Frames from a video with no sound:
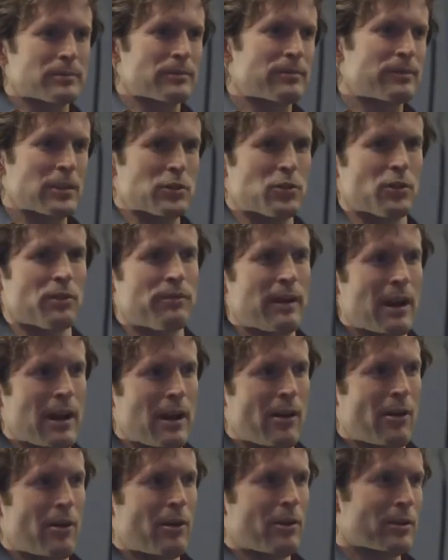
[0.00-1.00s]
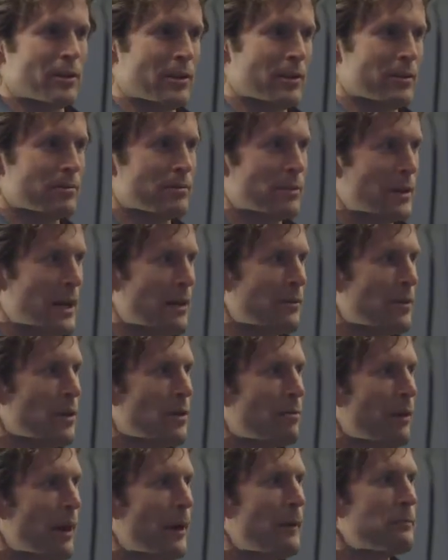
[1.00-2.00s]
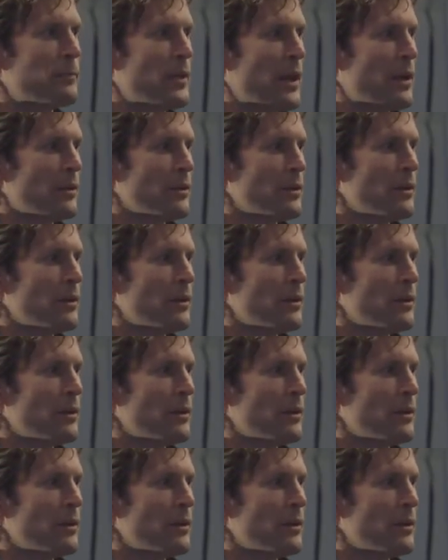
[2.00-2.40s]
fish or fowl or whatever, but they,